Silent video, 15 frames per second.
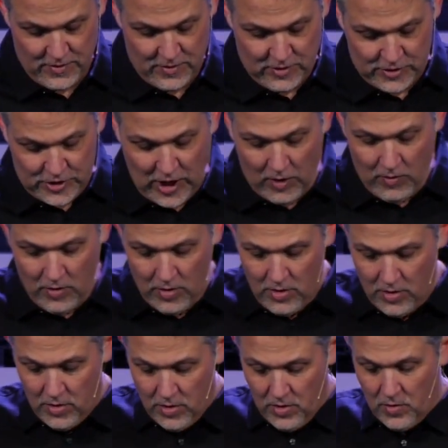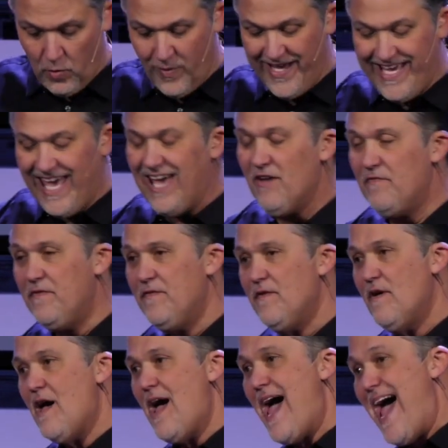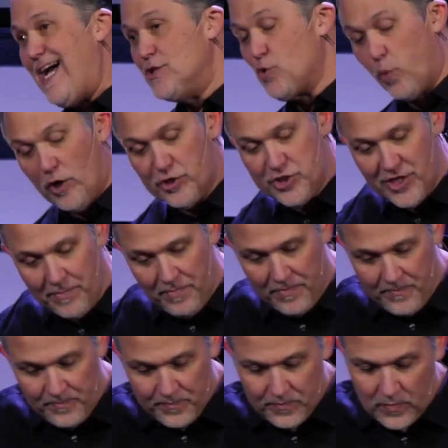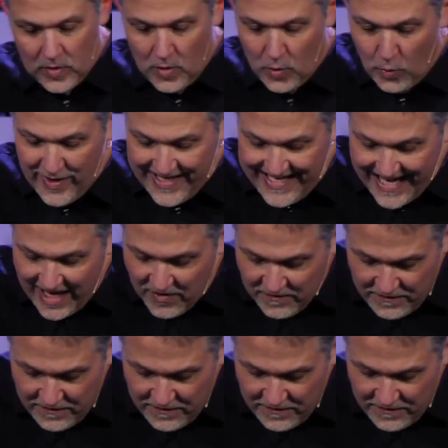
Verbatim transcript: So we give as worship, we give